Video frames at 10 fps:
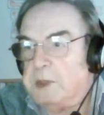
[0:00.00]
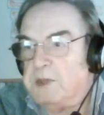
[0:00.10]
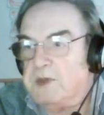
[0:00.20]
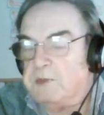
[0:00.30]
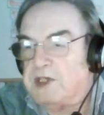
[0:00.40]

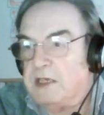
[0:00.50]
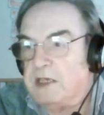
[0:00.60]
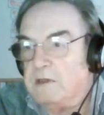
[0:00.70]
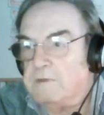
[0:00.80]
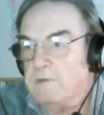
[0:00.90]
50%.
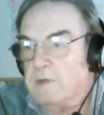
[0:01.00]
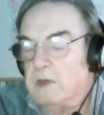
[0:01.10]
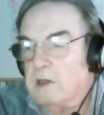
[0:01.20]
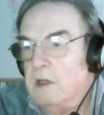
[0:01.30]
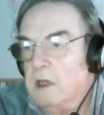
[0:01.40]

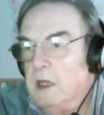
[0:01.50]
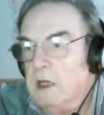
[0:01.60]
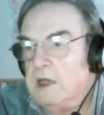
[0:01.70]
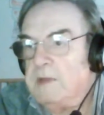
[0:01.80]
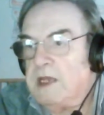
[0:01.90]

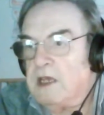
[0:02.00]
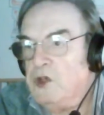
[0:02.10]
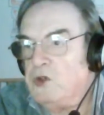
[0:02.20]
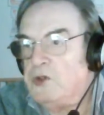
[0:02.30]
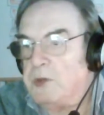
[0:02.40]
They make a
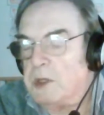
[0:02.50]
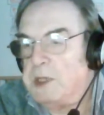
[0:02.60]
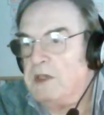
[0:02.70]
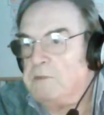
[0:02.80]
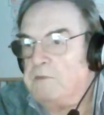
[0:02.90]
huge profit
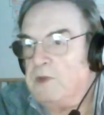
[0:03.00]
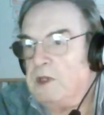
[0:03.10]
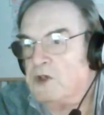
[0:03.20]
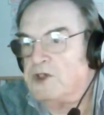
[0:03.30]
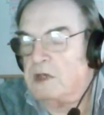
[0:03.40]
and the
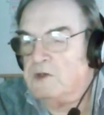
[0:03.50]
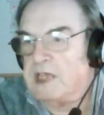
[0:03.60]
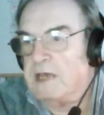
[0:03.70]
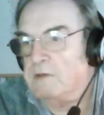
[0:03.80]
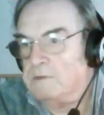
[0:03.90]
cost goes
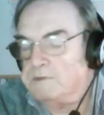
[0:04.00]
down.